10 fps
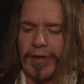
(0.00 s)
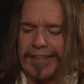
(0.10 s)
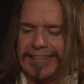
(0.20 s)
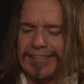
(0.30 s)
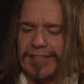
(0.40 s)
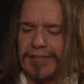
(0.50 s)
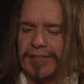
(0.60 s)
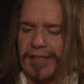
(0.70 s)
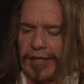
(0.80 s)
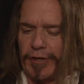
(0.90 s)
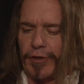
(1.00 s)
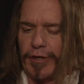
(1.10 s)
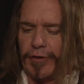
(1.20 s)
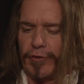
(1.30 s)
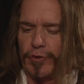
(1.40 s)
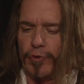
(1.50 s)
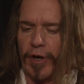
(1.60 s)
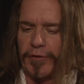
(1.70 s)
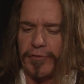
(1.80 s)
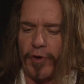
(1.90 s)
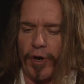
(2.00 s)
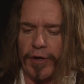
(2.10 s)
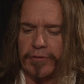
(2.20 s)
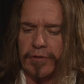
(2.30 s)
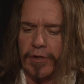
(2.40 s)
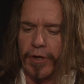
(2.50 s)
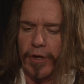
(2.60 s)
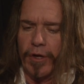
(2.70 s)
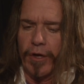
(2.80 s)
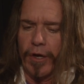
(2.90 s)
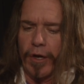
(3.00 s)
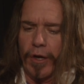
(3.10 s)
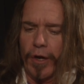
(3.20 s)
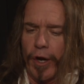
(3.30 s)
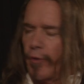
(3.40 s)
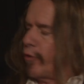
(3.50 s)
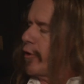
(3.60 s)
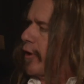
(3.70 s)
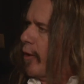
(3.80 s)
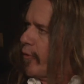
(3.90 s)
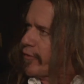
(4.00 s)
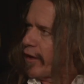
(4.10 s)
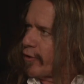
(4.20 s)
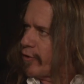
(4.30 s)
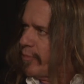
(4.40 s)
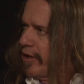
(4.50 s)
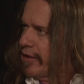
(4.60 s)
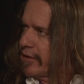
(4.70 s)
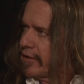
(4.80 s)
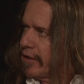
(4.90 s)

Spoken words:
conditions here in the U.S. are really not what they could be.